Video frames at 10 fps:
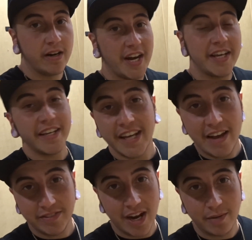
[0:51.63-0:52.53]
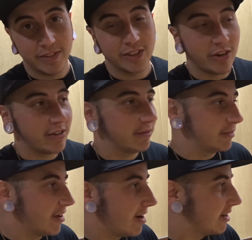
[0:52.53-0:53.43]
I didn't have time to start the
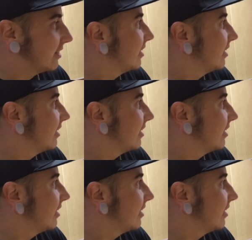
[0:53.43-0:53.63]
vlog.